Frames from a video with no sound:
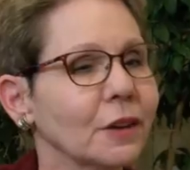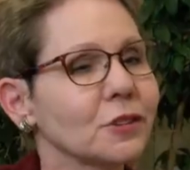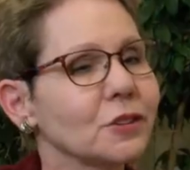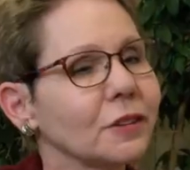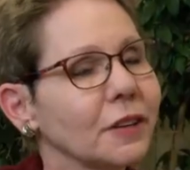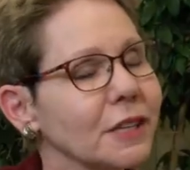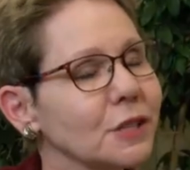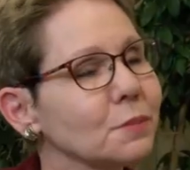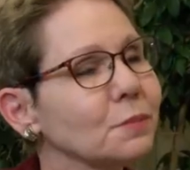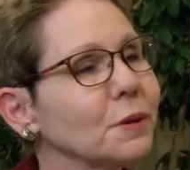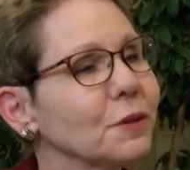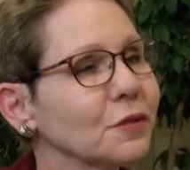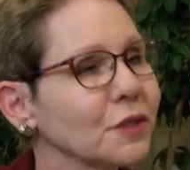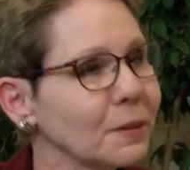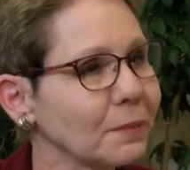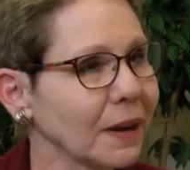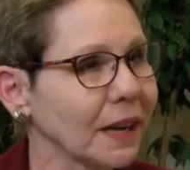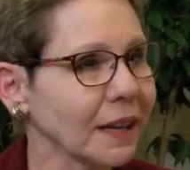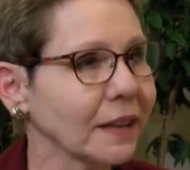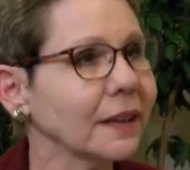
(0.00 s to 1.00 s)
So let's move
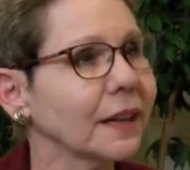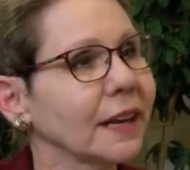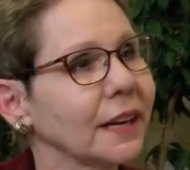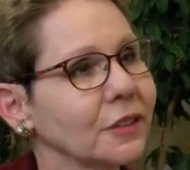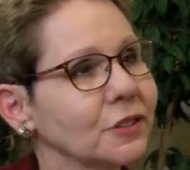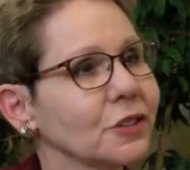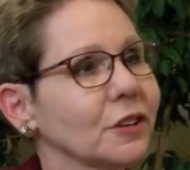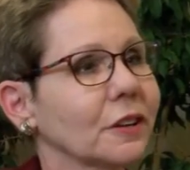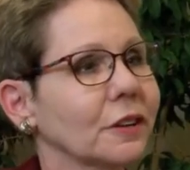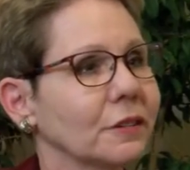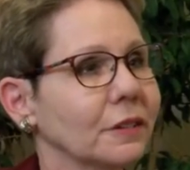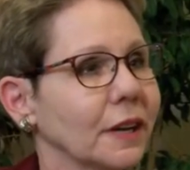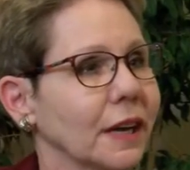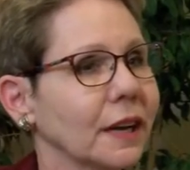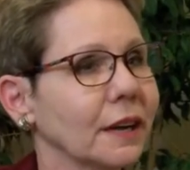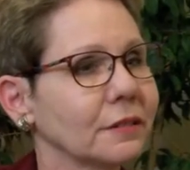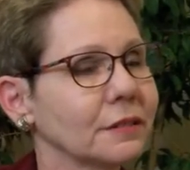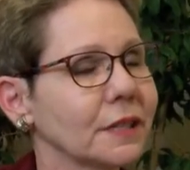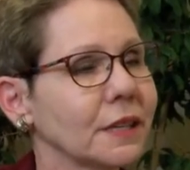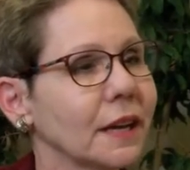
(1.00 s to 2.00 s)
to Michelangelo
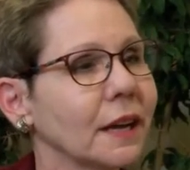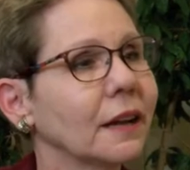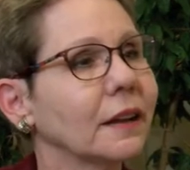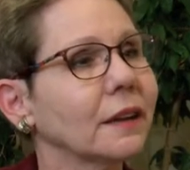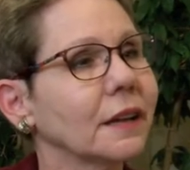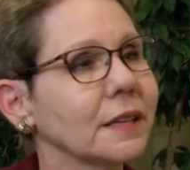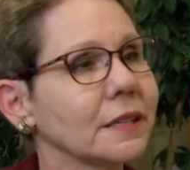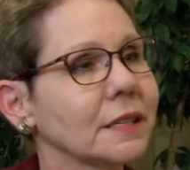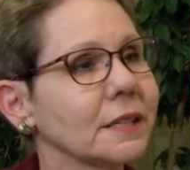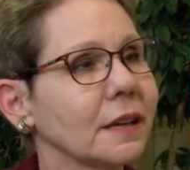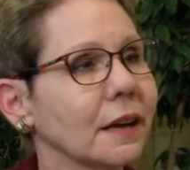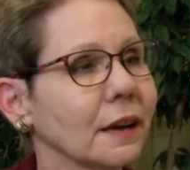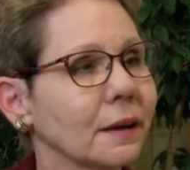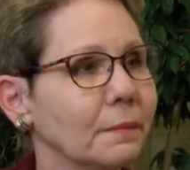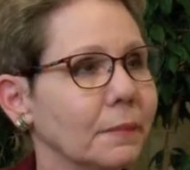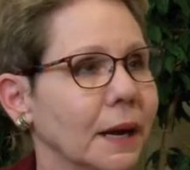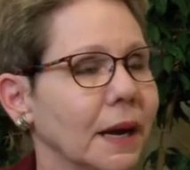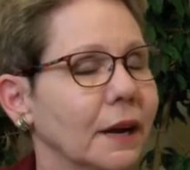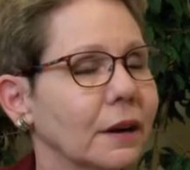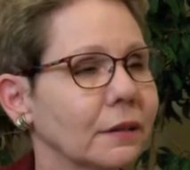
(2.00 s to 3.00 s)
now. Tell us
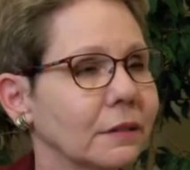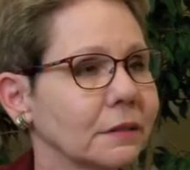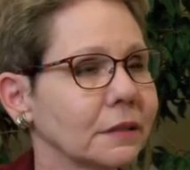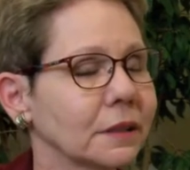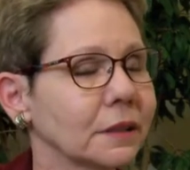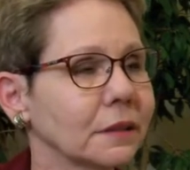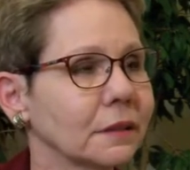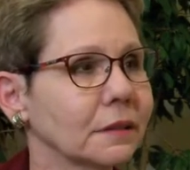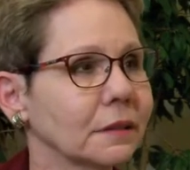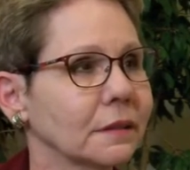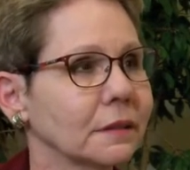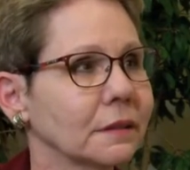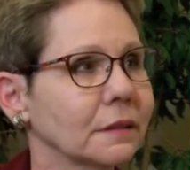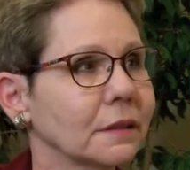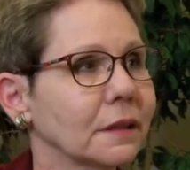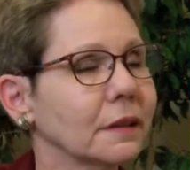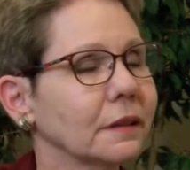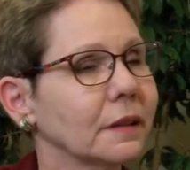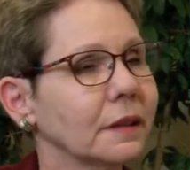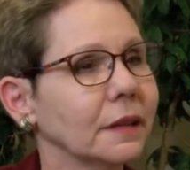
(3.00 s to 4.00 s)
about
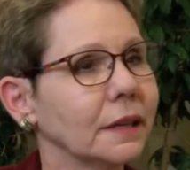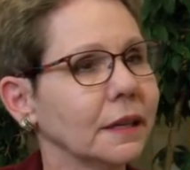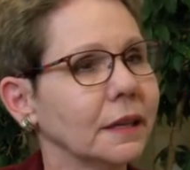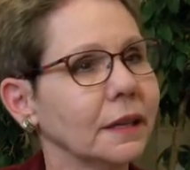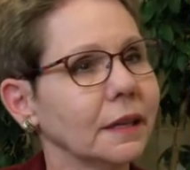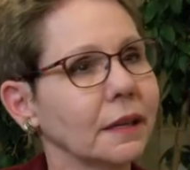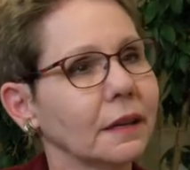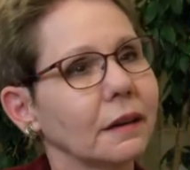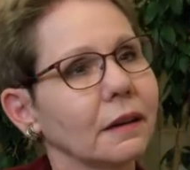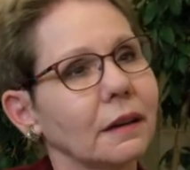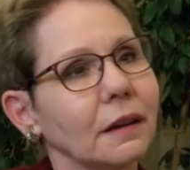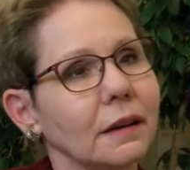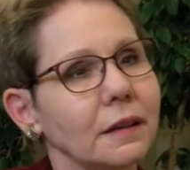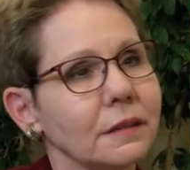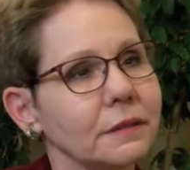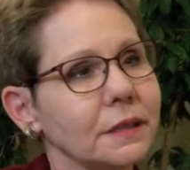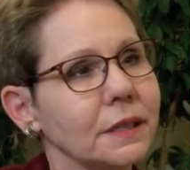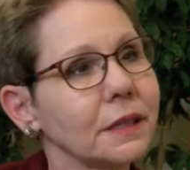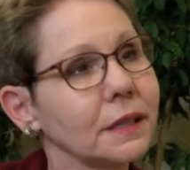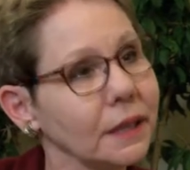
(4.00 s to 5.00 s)
the
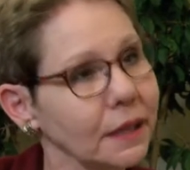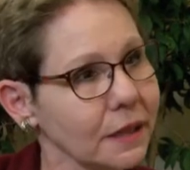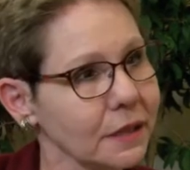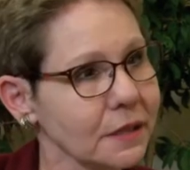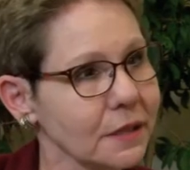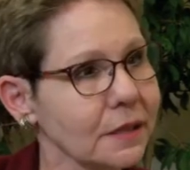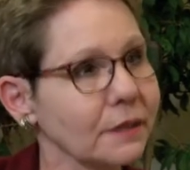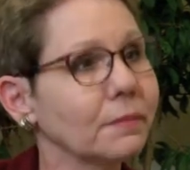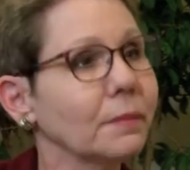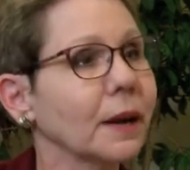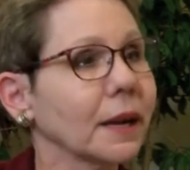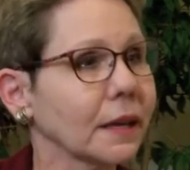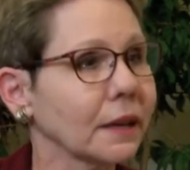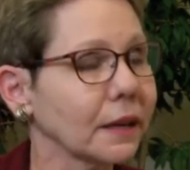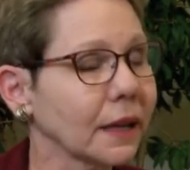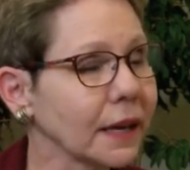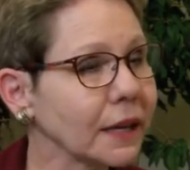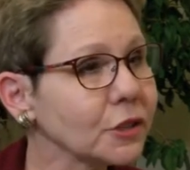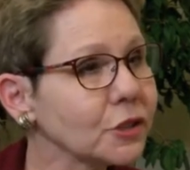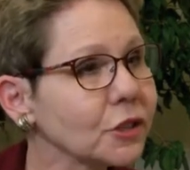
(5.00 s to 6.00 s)
Tityus of
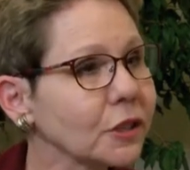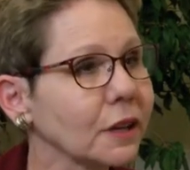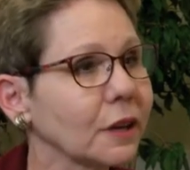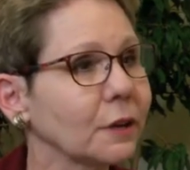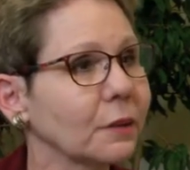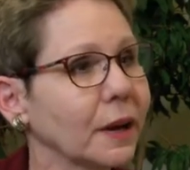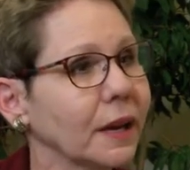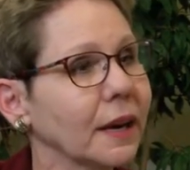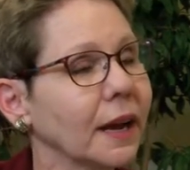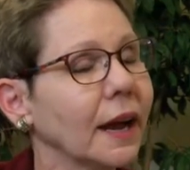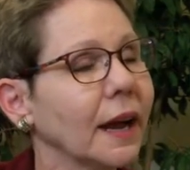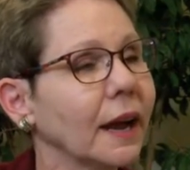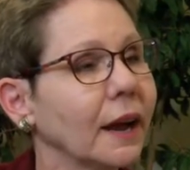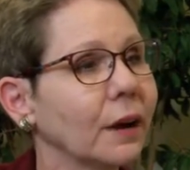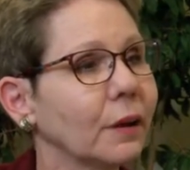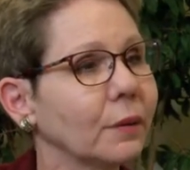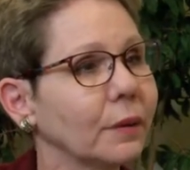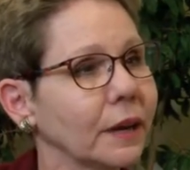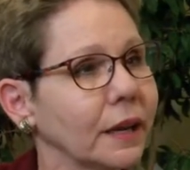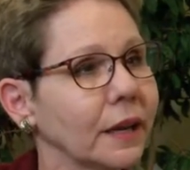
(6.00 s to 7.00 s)
Michelangelo and
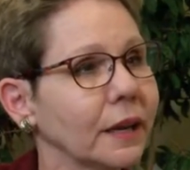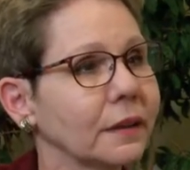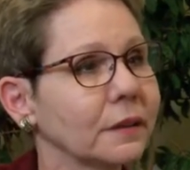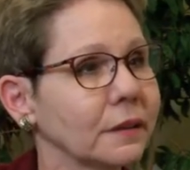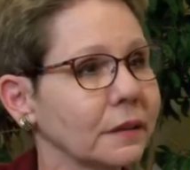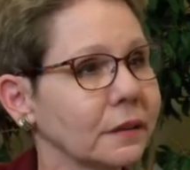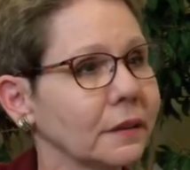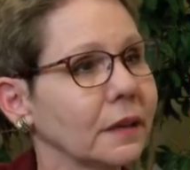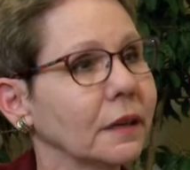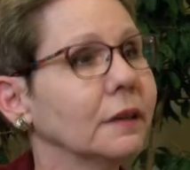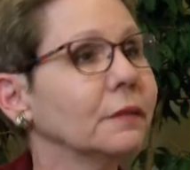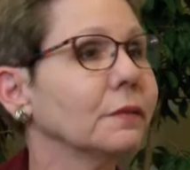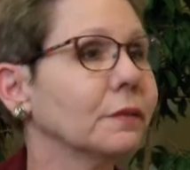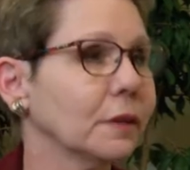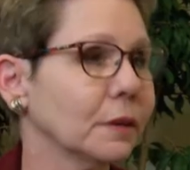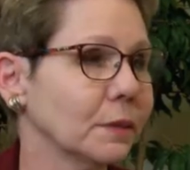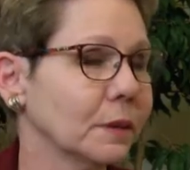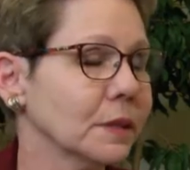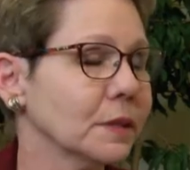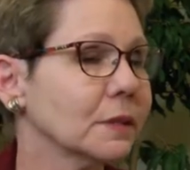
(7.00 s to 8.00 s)
how it
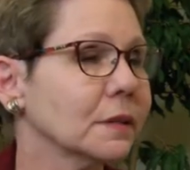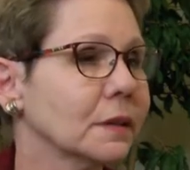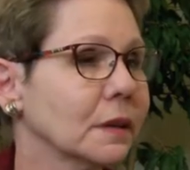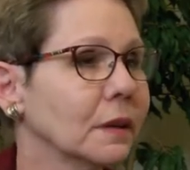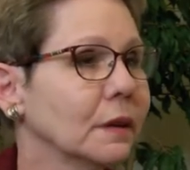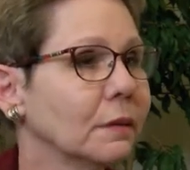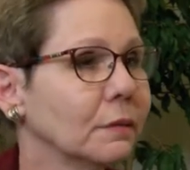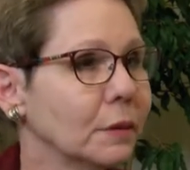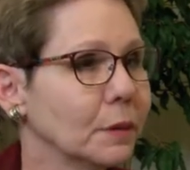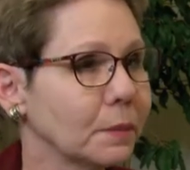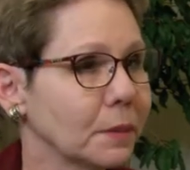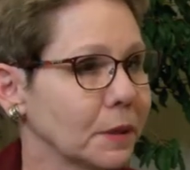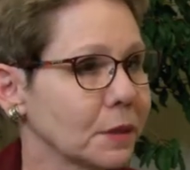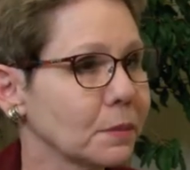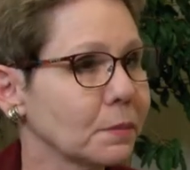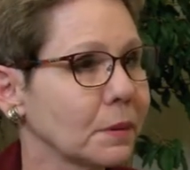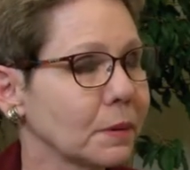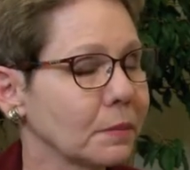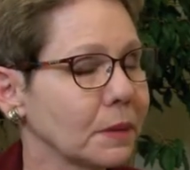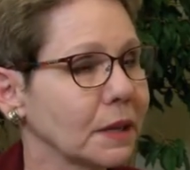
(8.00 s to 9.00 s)
influenced
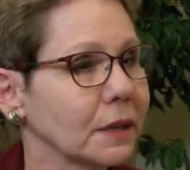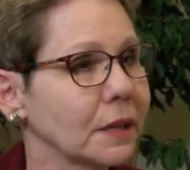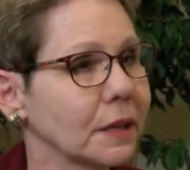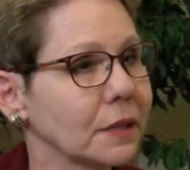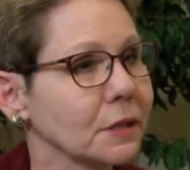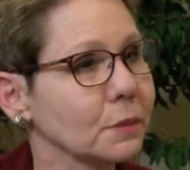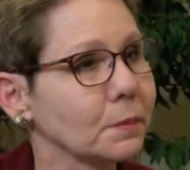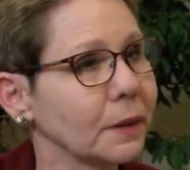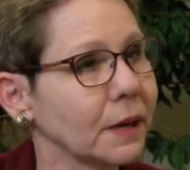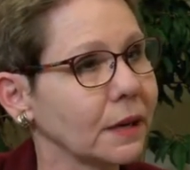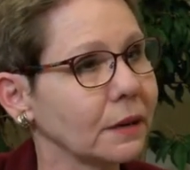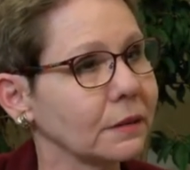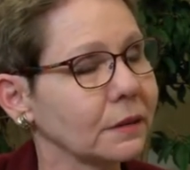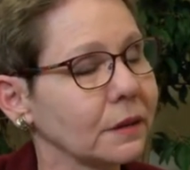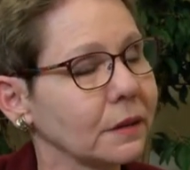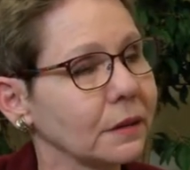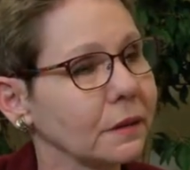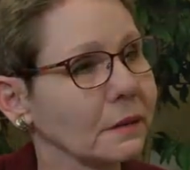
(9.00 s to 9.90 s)
Rubens' Prometheus Bound.